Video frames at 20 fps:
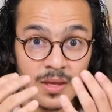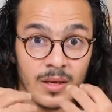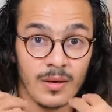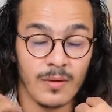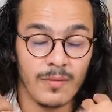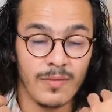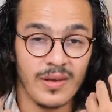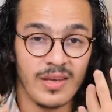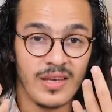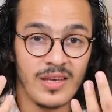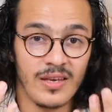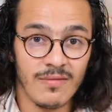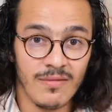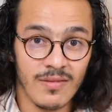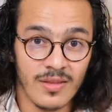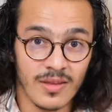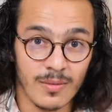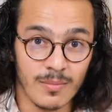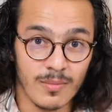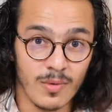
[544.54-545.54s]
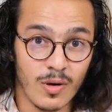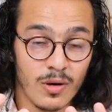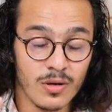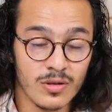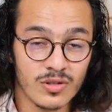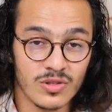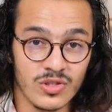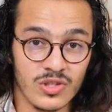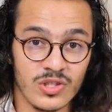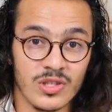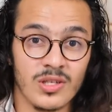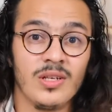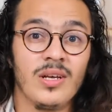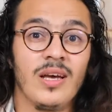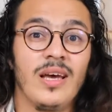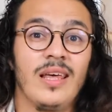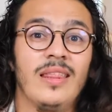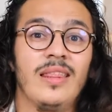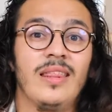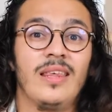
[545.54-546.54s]
We give them oxygen
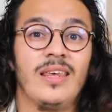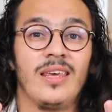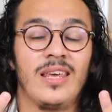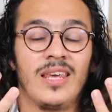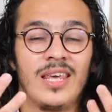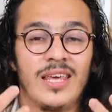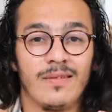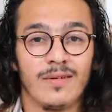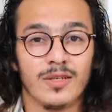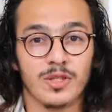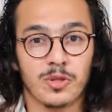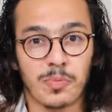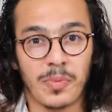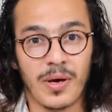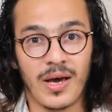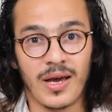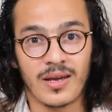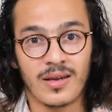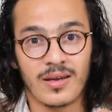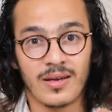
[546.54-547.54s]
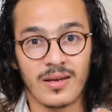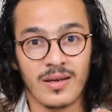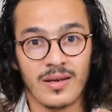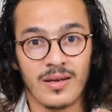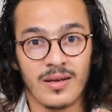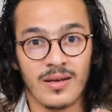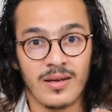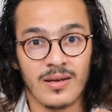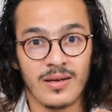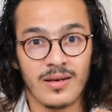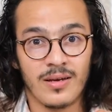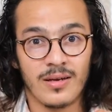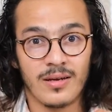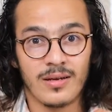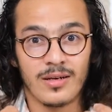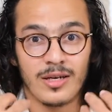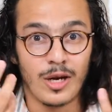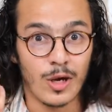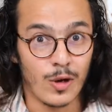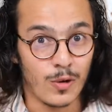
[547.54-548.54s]
and they give us back,
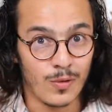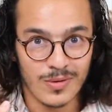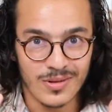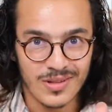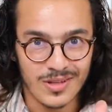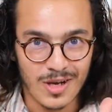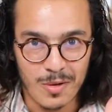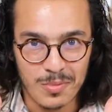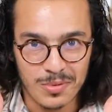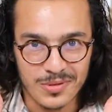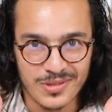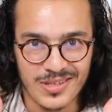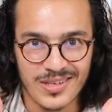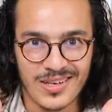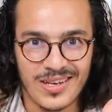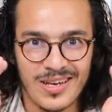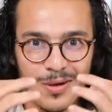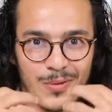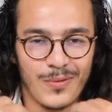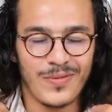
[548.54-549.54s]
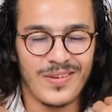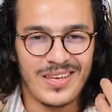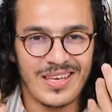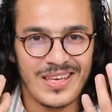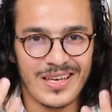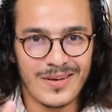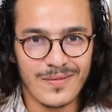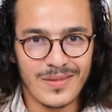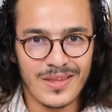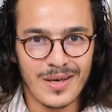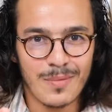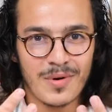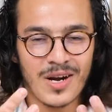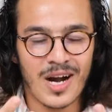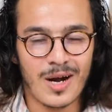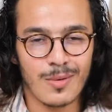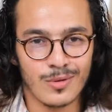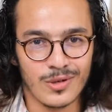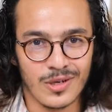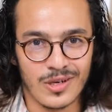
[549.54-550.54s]
no, the opposite. We give them
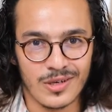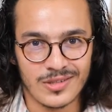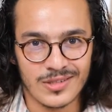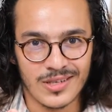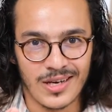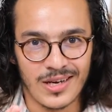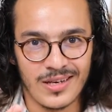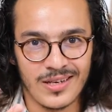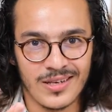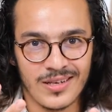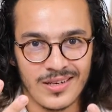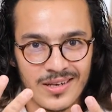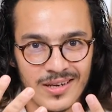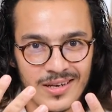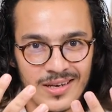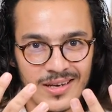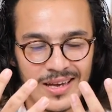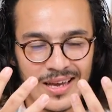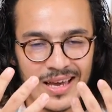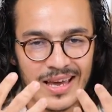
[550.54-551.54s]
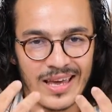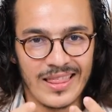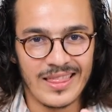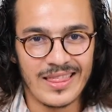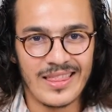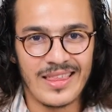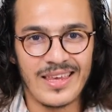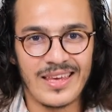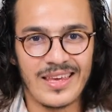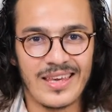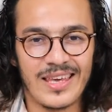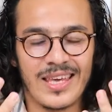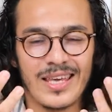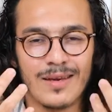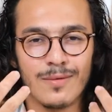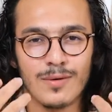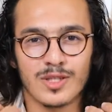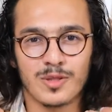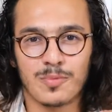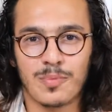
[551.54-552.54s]
carbon dioxide and they
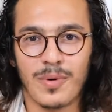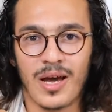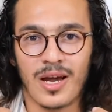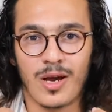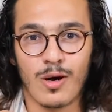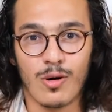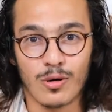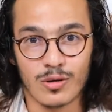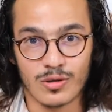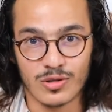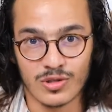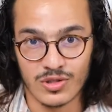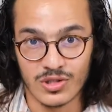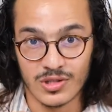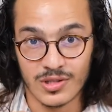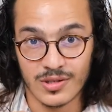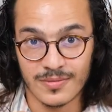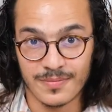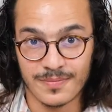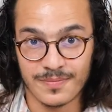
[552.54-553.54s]
give us back oxygen.